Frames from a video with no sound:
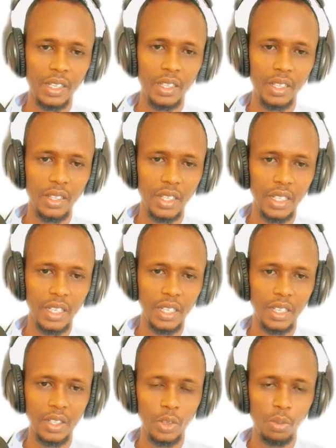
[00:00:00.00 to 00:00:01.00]

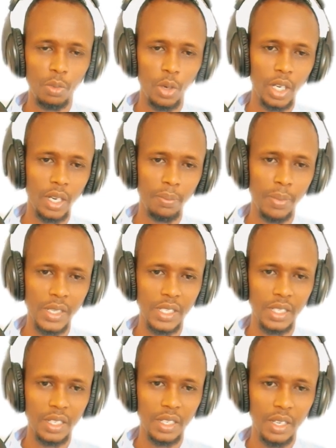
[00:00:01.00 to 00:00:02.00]
the normal
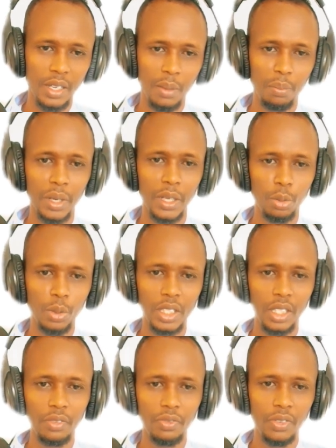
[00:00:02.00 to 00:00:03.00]
capacity. But what
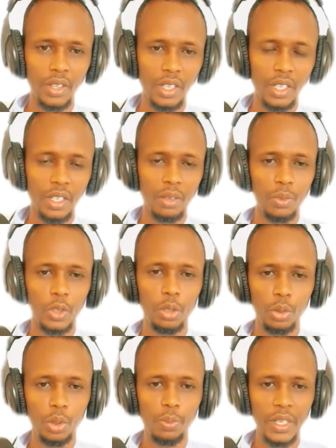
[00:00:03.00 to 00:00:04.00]
if, due
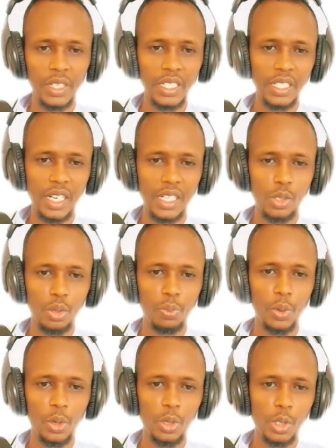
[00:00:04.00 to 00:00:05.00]
to budget cuts, you
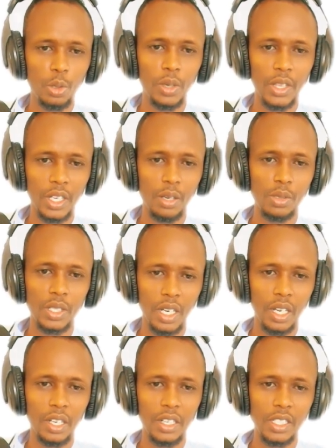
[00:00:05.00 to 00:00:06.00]
produced 1,000
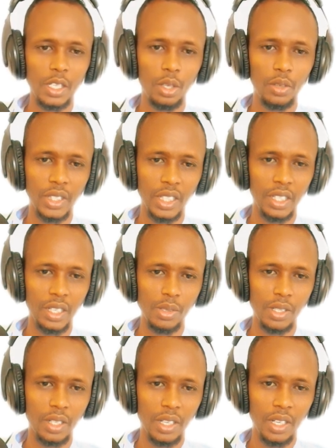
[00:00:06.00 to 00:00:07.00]
instead of
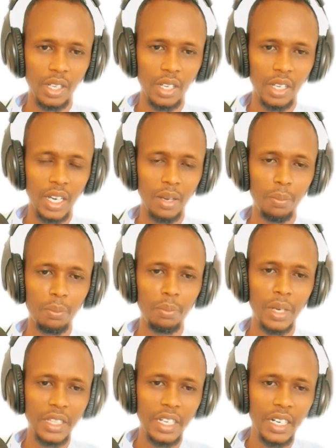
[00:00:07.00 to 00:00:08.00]
10,000,
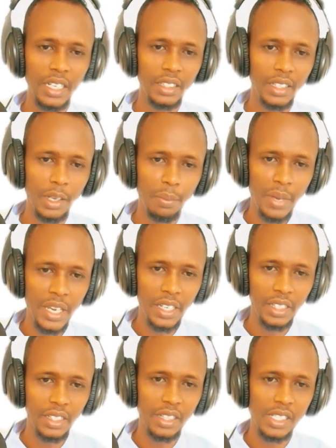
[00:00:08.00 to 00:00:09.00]
but the rent
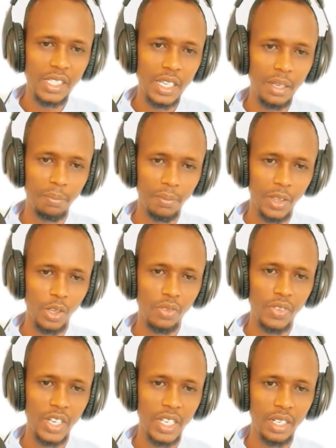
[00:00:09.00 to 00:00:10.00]
remained the same, the
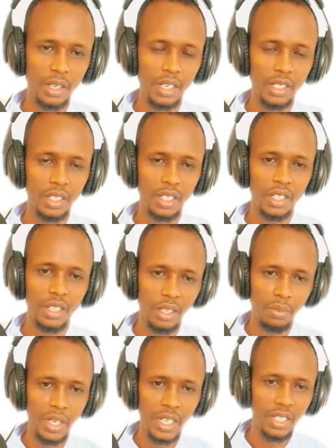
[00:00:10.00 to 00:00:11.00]
overhead rent
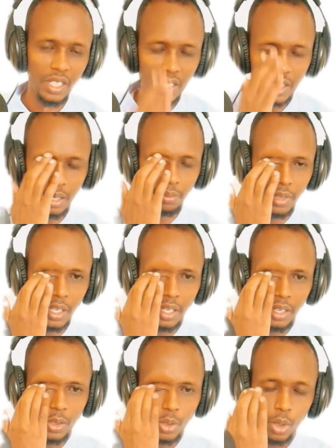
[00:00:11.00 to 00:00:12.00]
remained the same?
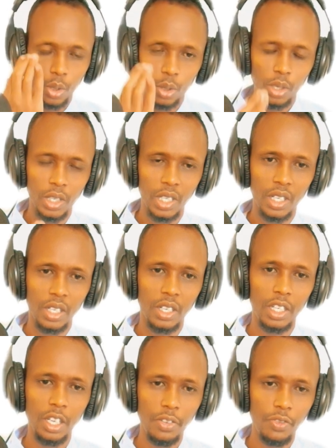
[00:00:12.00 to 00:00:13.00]
So
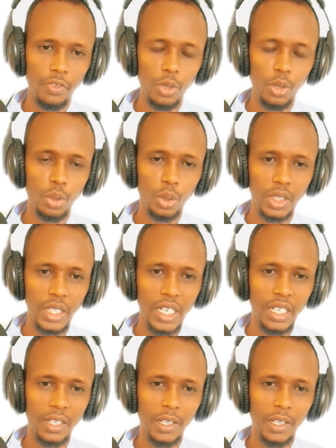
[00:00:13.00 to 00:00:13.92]
if you take